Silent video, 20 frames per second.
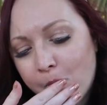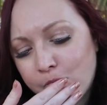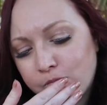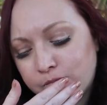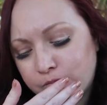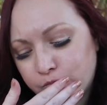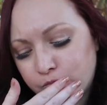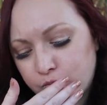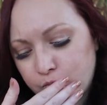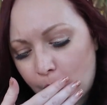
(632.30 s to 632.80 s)

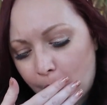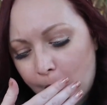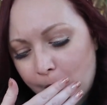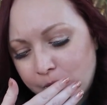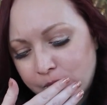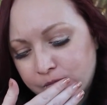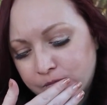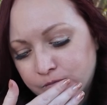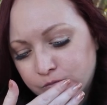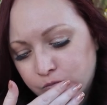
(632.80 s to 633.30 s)
Yeah,
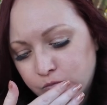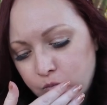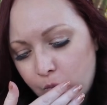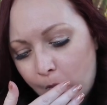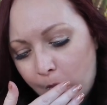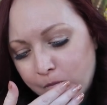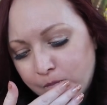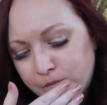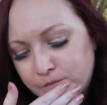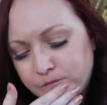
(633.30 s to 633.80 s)
that
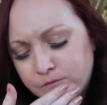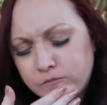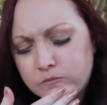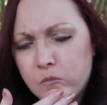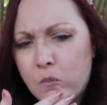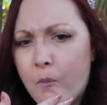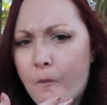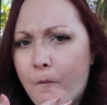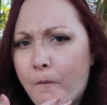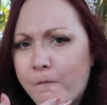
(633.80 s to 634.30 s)

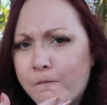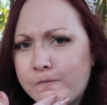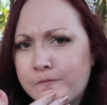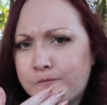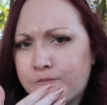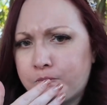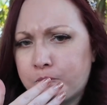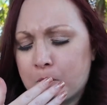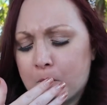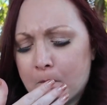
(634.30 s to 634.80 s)
combination of
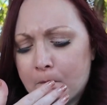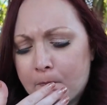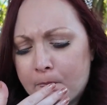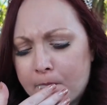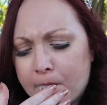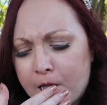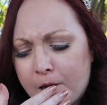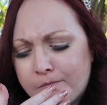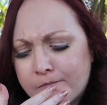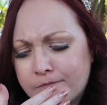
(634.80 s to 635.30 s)
the
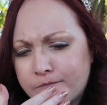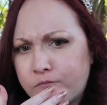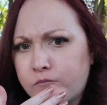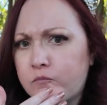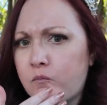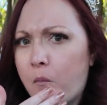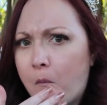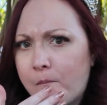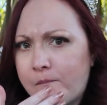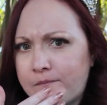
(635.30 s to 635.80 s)
flaky
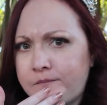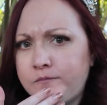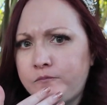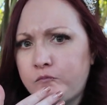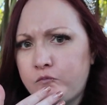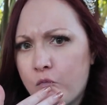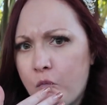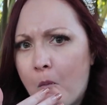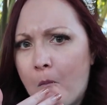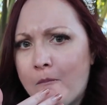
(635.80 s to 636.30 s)
pastry.
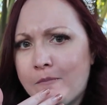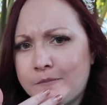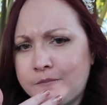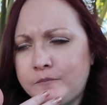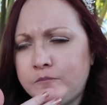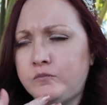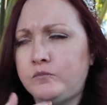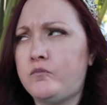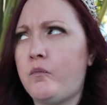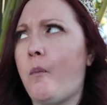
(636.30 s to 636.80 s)
I'm not
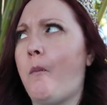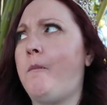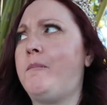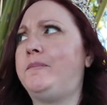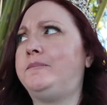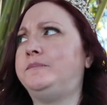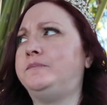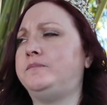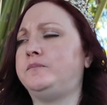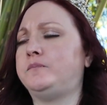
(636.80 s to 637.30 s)
exactly sure
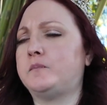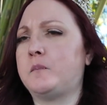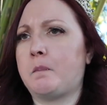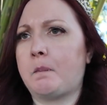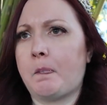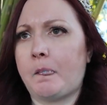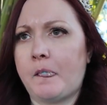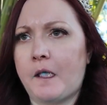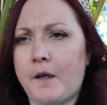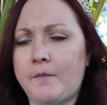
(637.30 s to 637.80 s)
what type
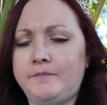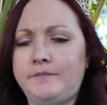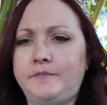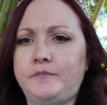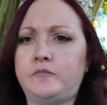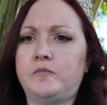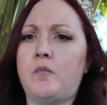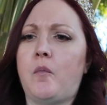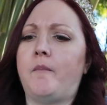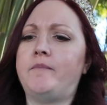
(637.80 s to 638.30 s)
of
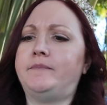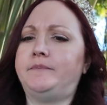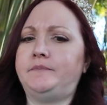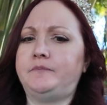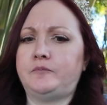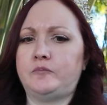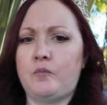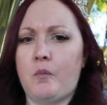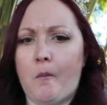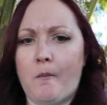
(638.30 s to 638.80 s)
pastry this
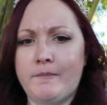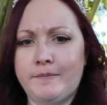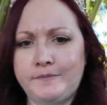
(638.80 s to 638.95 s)
is, but it